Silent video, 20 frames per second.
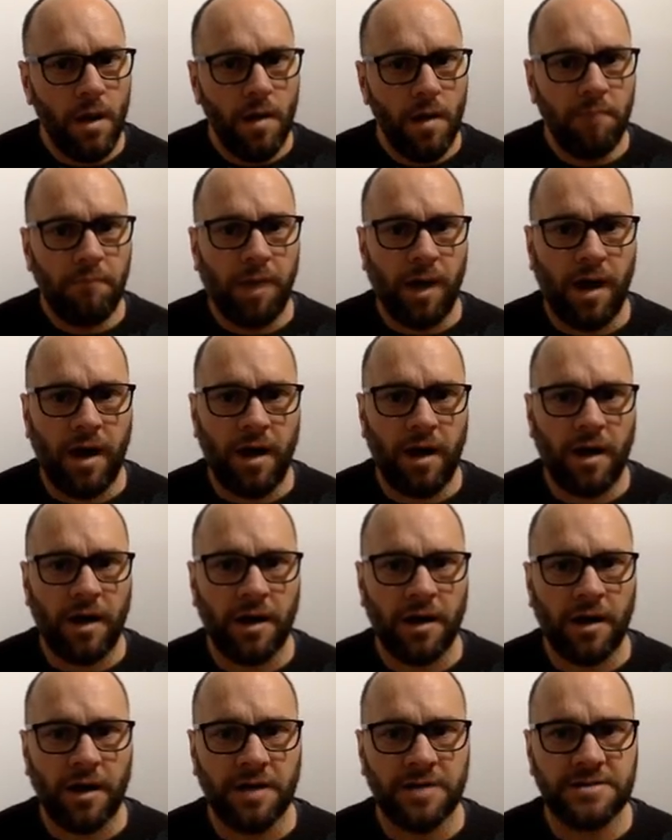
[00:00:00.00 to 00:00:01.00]
but
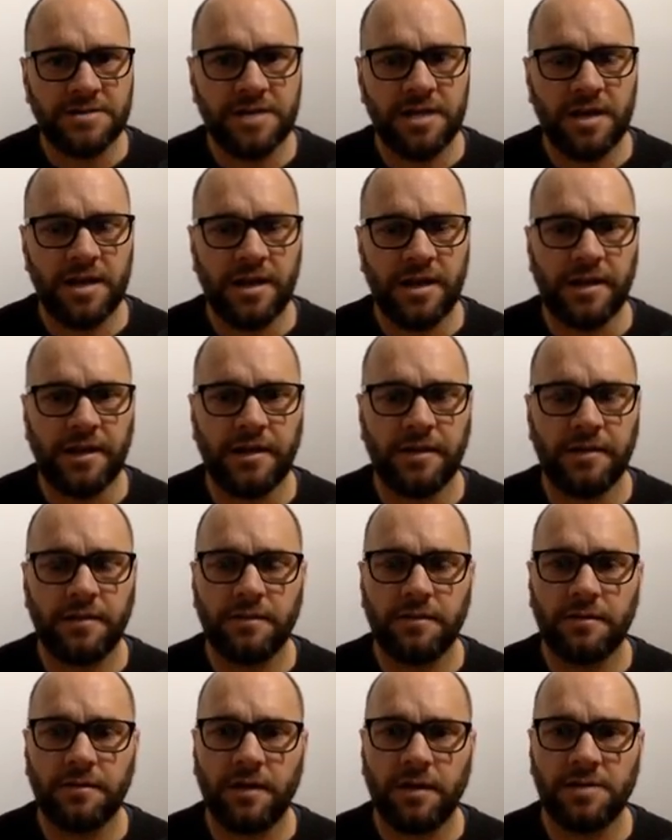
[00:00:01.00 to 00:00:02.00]
I certainly
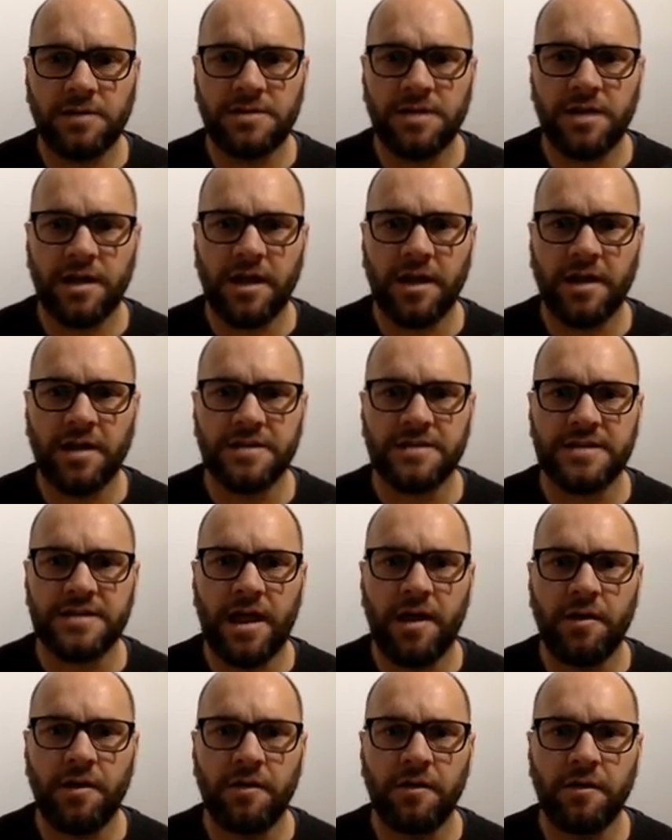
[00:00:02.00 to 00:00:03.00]

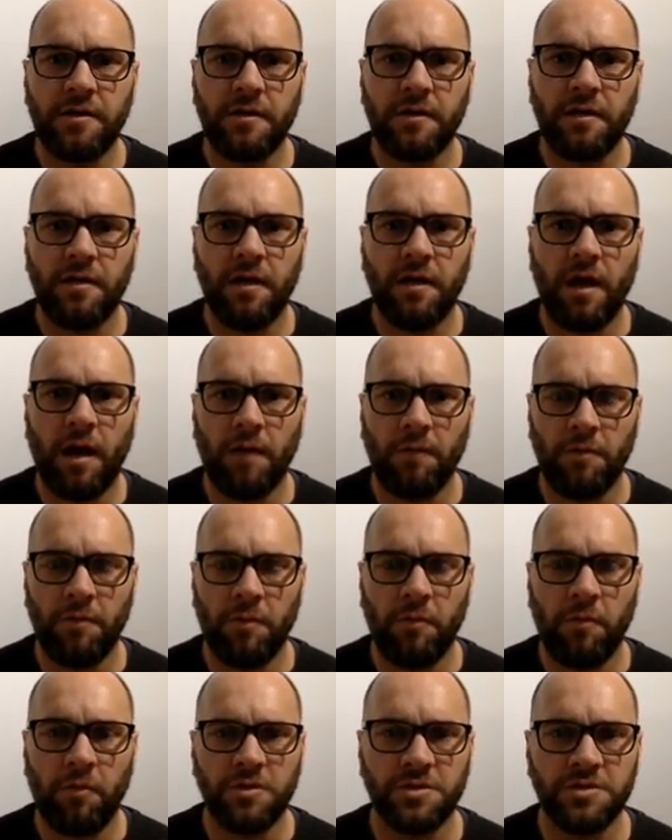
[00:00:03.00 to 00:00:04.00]
understand the
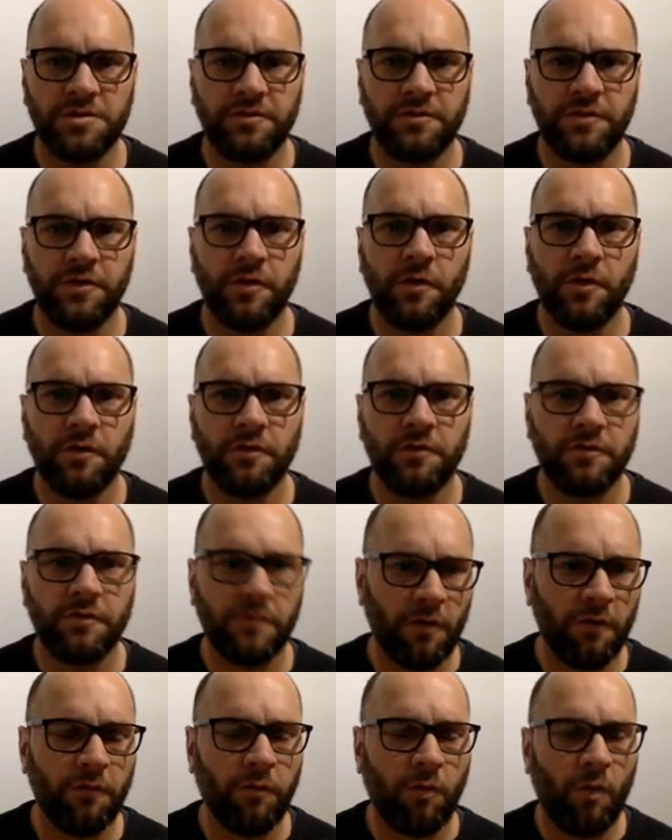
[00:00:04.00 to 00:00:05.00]
points of view
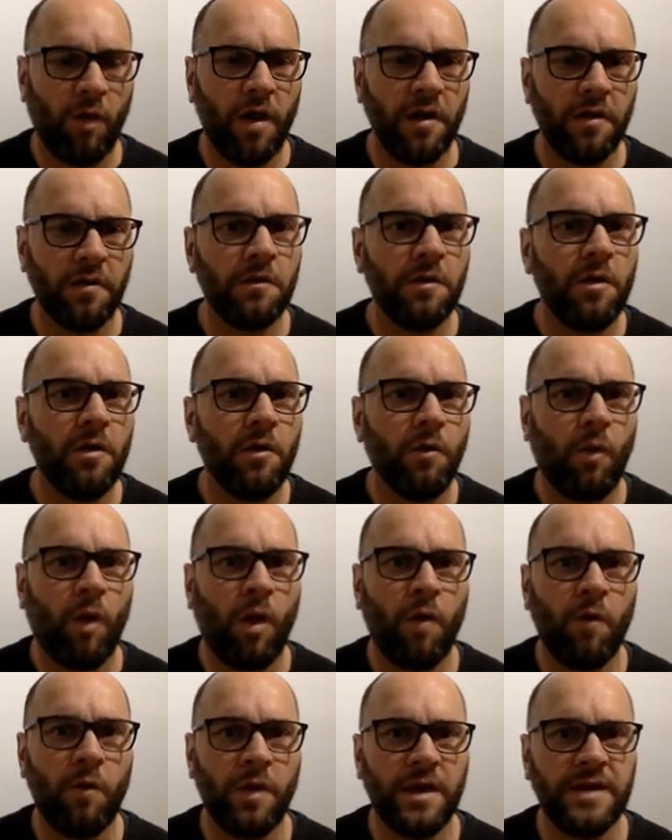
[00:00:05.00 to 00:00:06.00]
of why
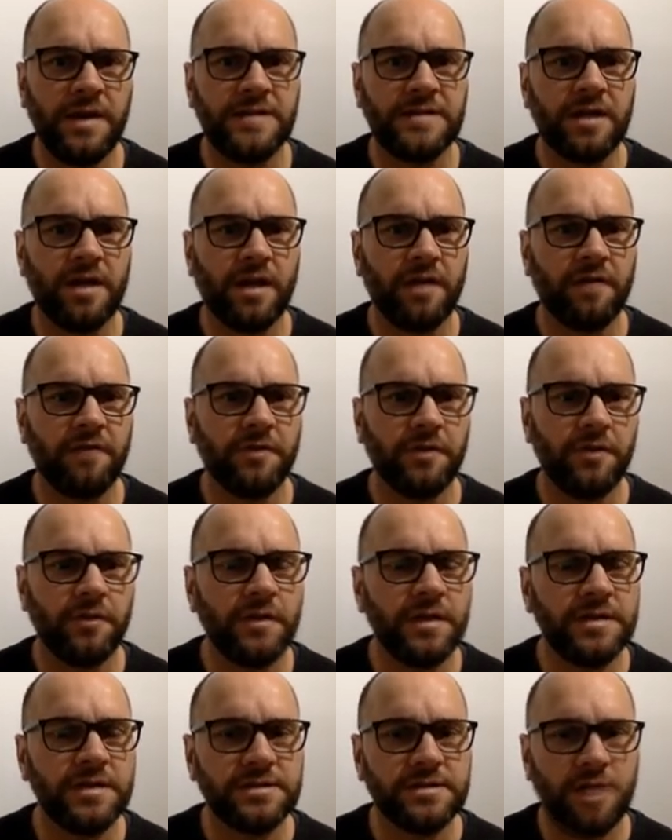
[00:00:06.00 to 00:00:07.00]
we need to kind of do
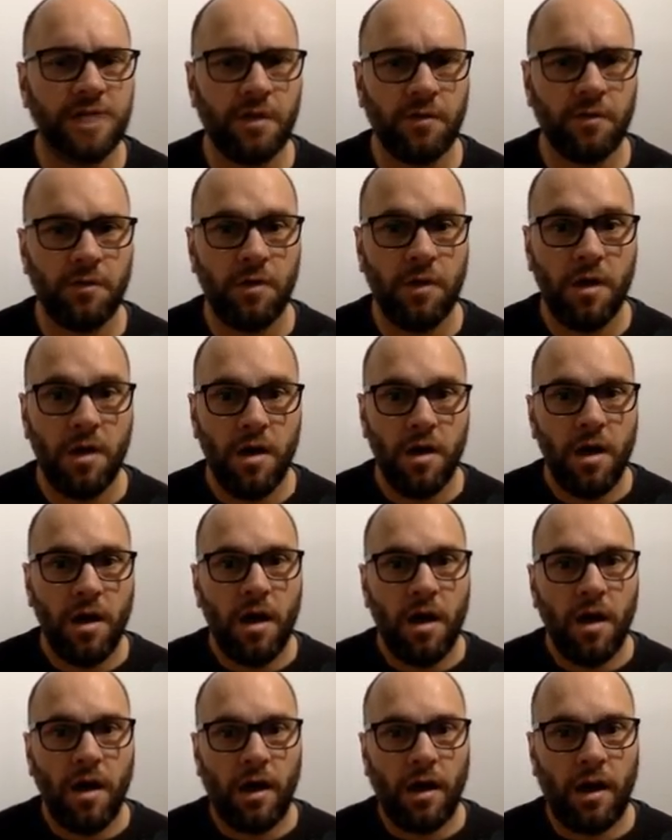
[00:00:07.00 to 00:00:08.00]
this. So
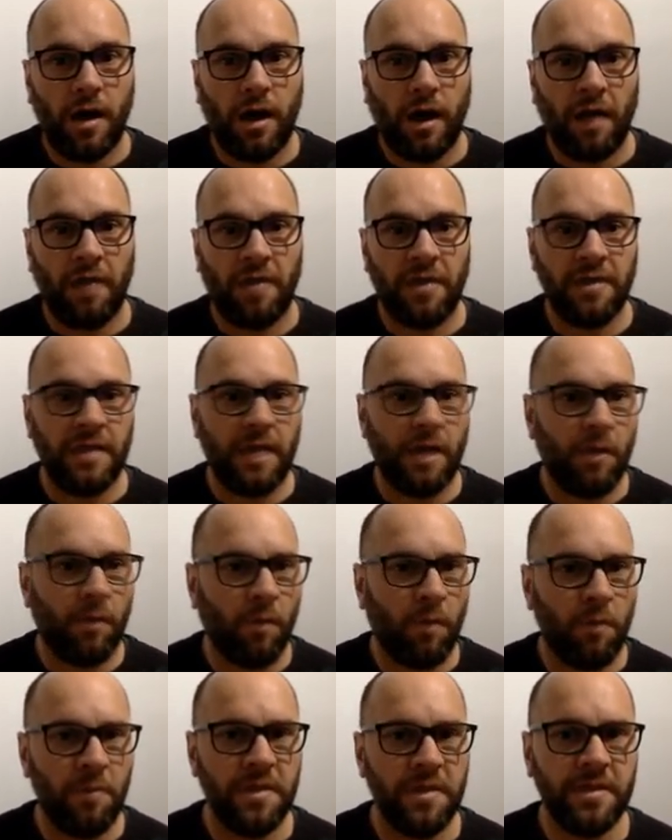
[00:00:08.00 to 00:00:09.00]
I think that will
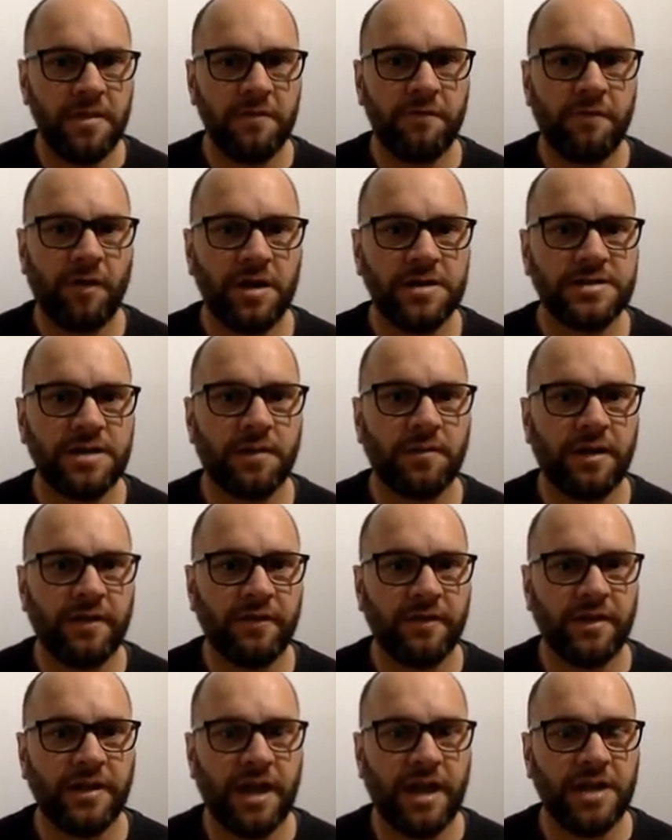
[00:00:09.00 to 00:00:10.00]
probably be the advice I'm
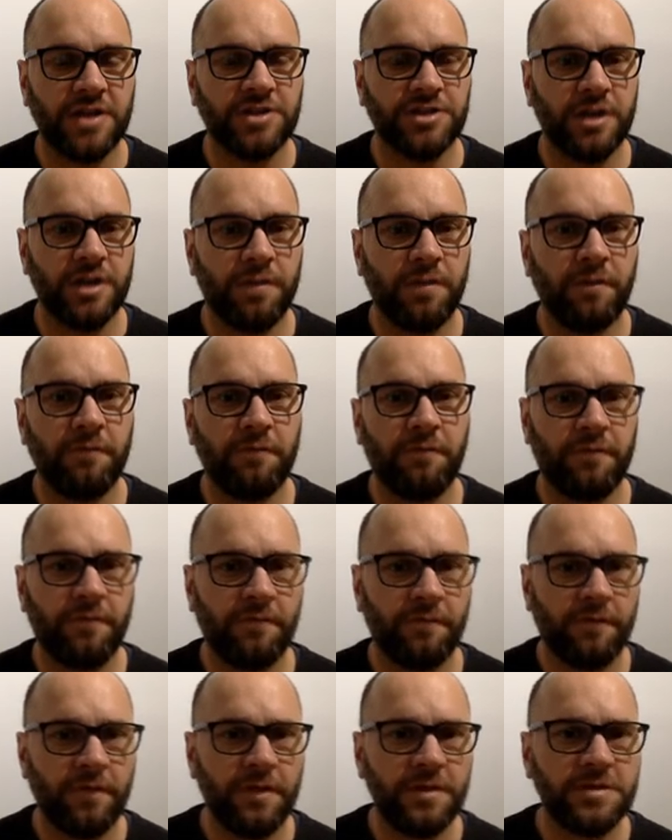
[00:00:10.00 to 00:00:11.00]
giving next year. But
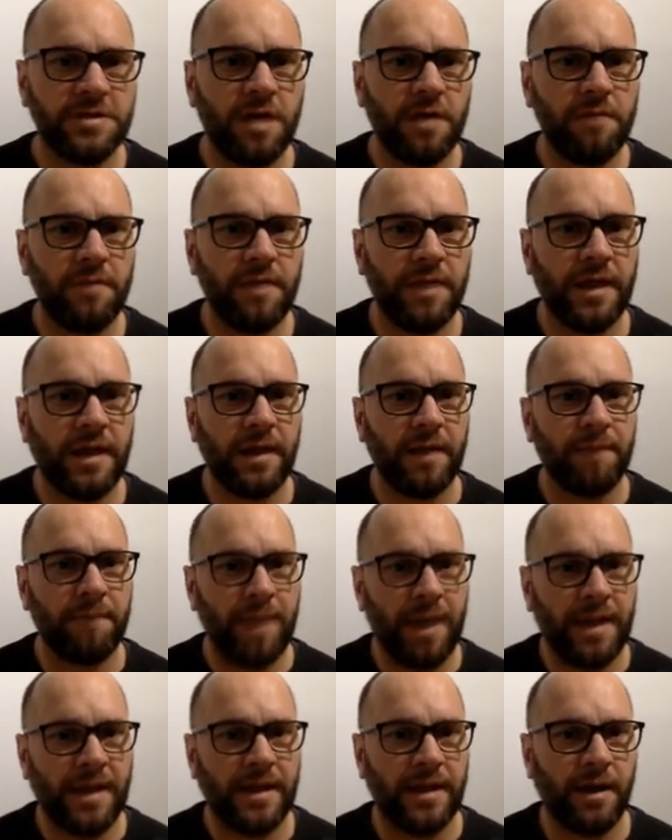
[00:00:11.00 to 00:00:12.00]
for the time being,
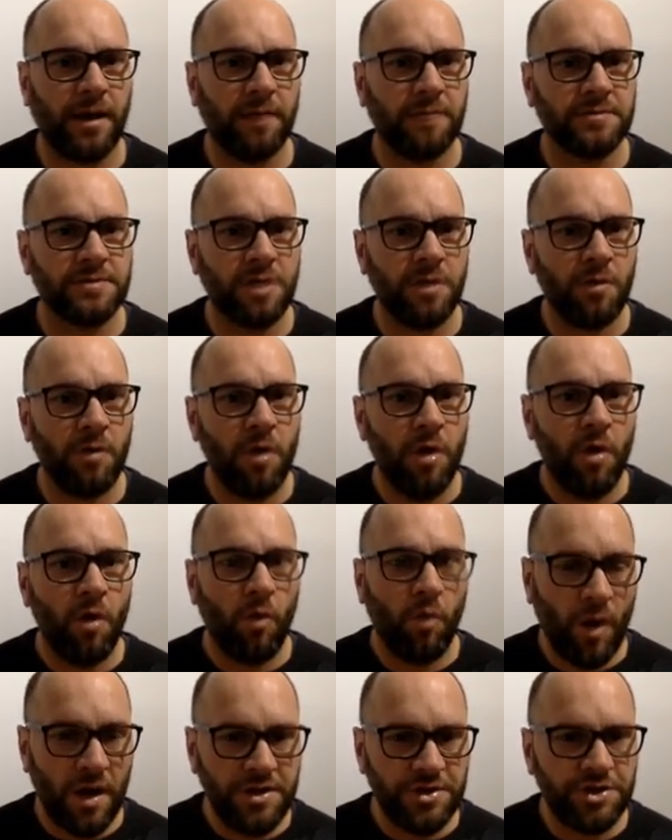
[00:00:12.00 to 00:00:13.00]
backing up. So
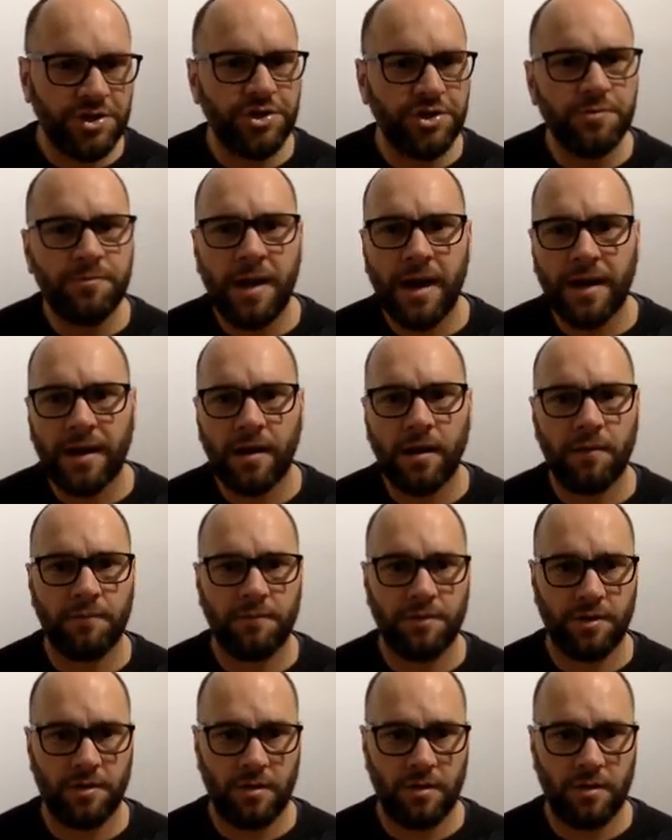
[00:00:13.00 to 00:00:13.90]
when should you back up?